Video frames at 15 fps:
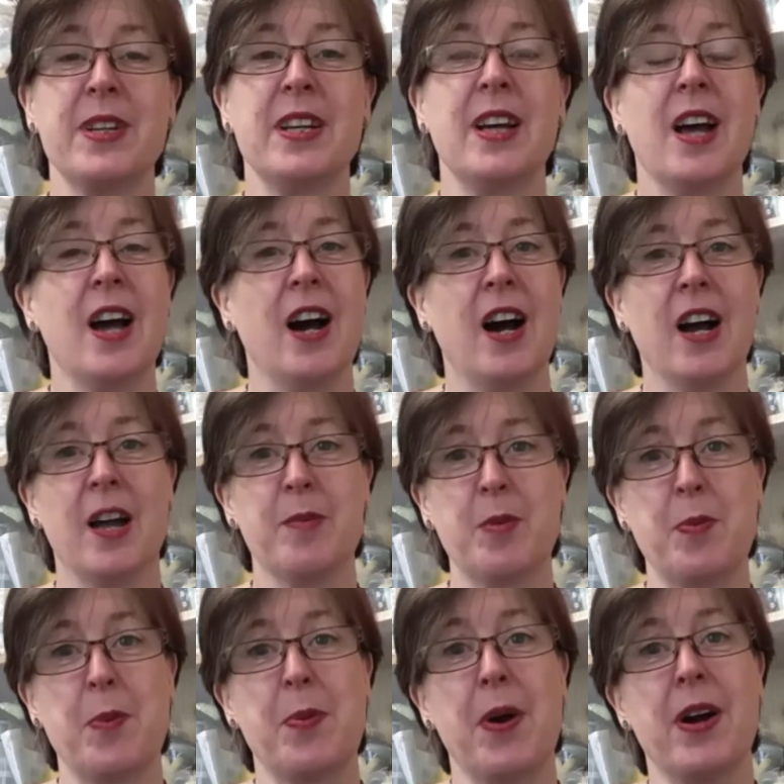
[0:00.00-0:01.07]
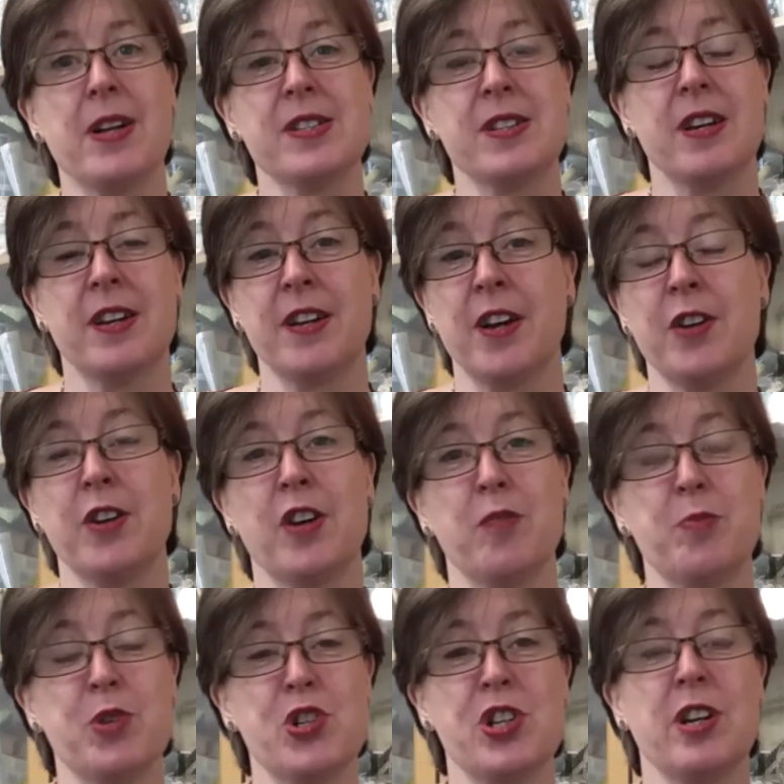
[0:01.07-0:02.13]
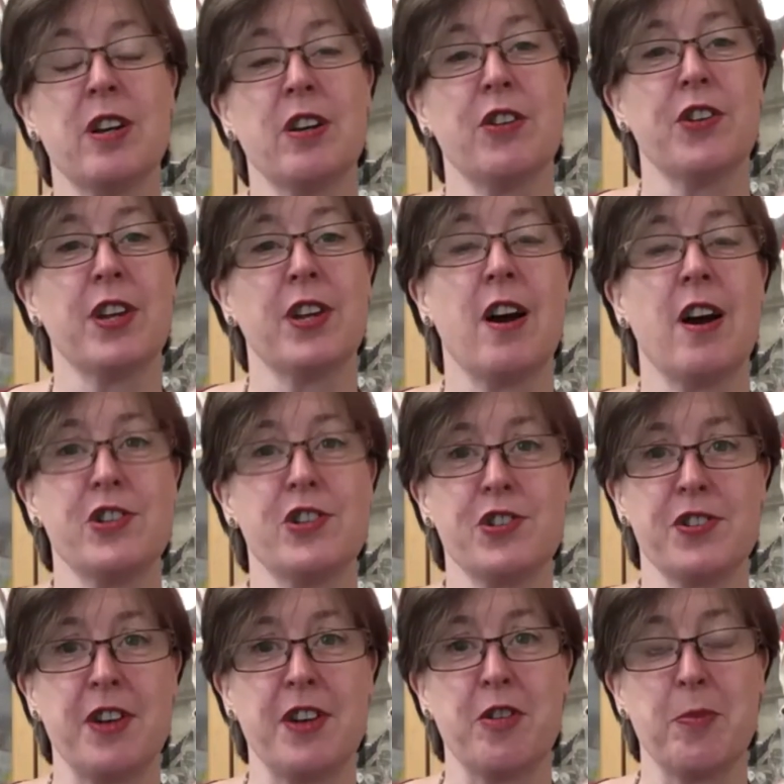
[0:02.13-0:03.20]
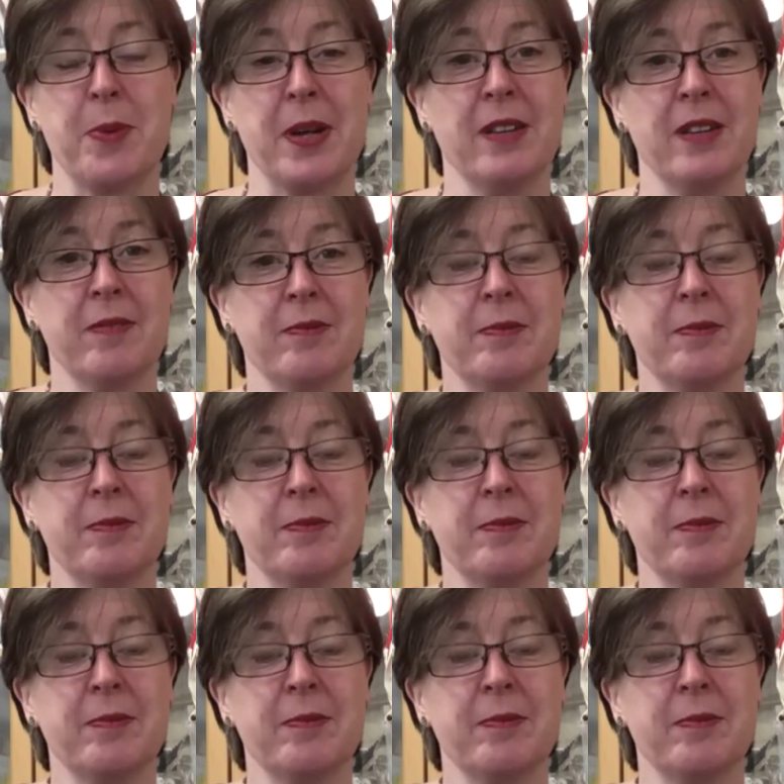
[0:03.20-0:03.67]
I am the proprietor and owner of Bushey Colonic Hydrotherapy.